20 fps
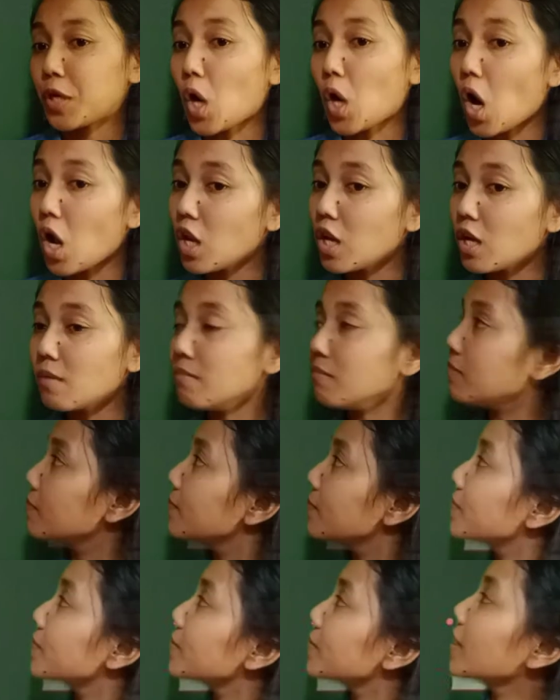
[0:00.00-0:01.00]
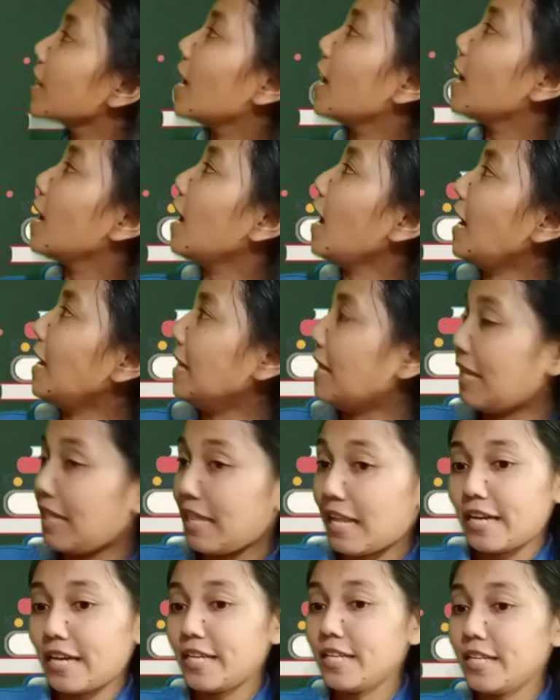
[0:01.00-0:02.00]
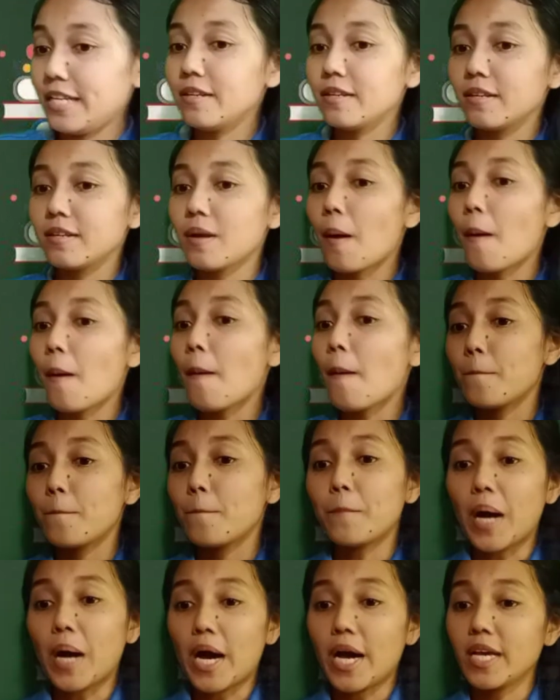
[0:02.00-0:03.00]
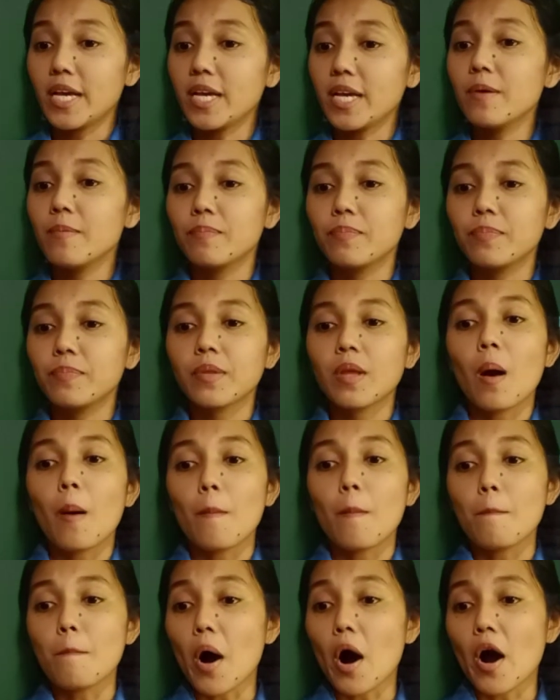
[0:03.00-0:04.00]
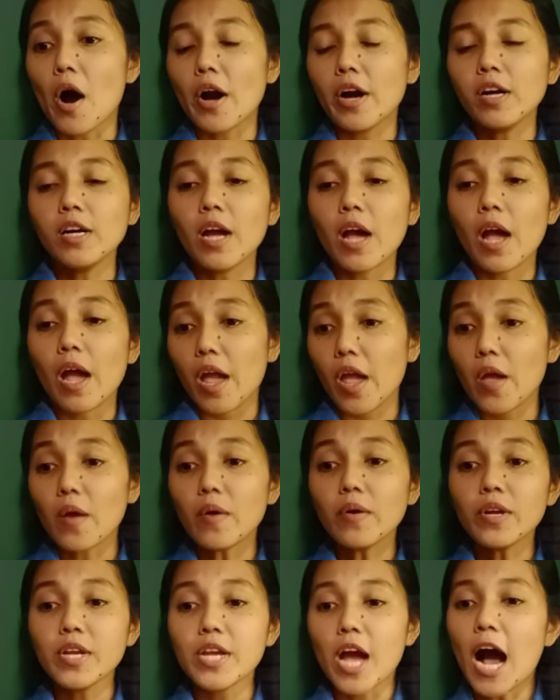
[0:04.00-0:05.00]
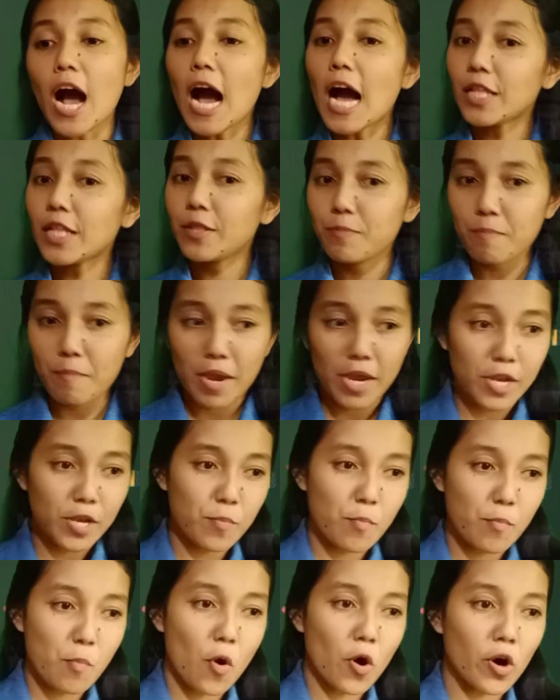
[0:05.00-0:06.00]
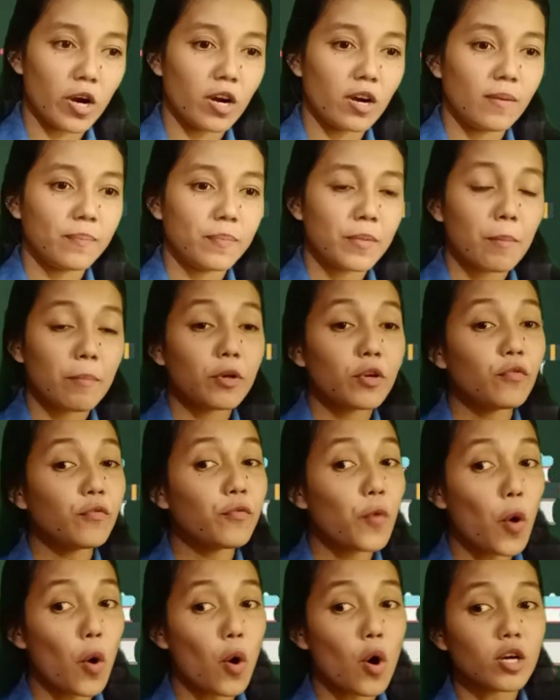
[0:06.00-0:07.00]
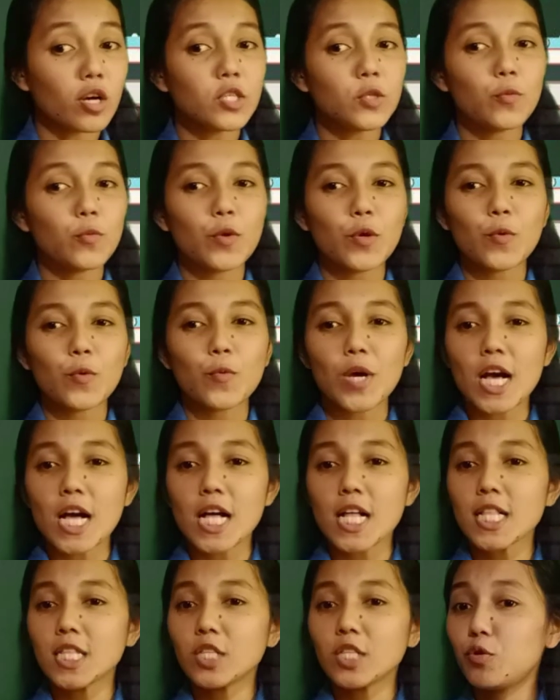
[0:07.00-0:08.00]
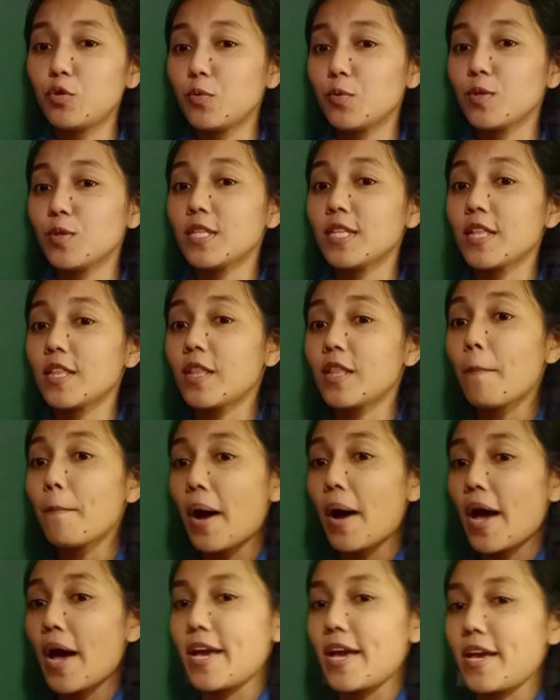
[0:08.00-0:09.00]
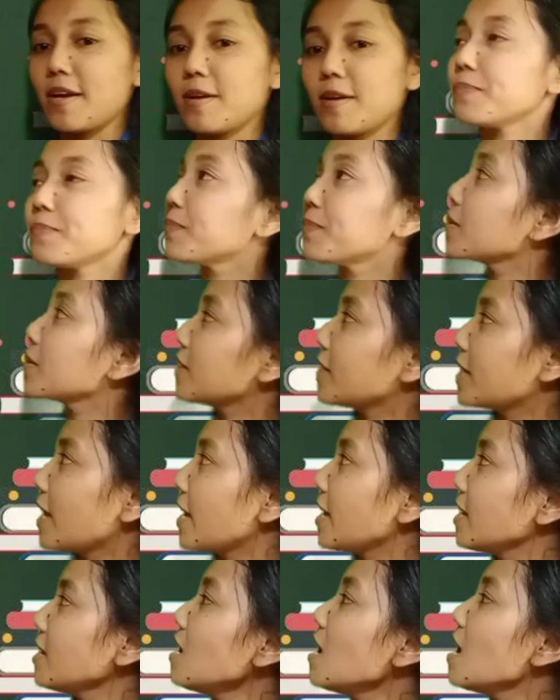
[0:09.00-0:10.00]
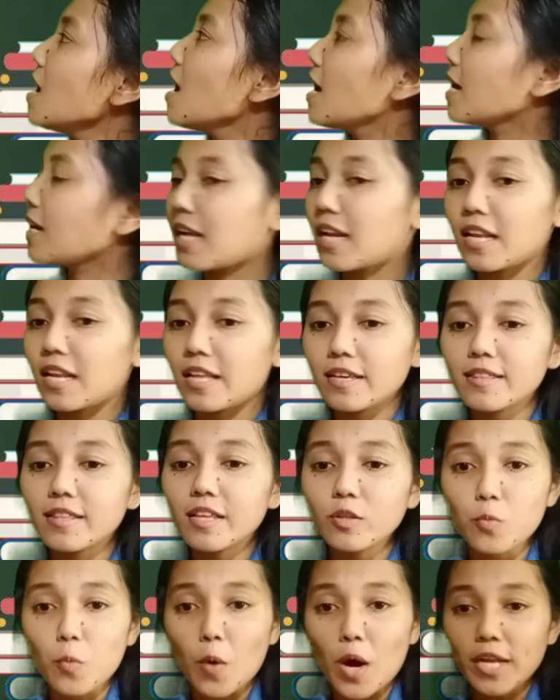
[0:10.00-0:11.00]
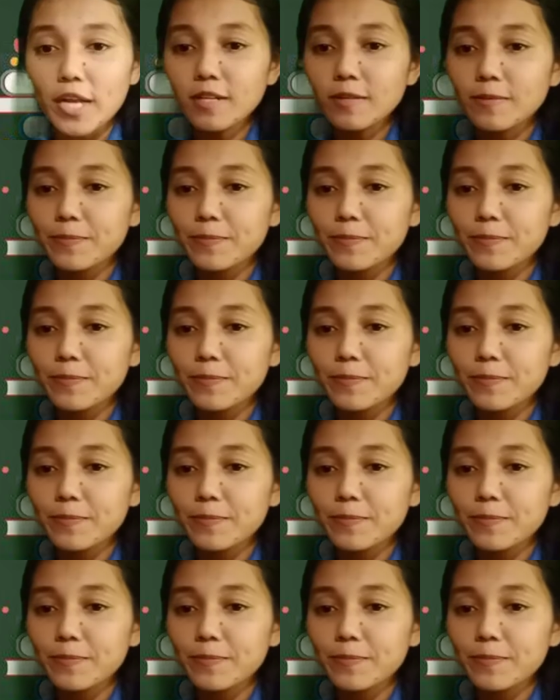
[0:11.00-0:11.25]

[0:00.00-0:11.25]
column, line, pie, bar, area, and many more. But of course, we will choose the pie. Okay? Click that one.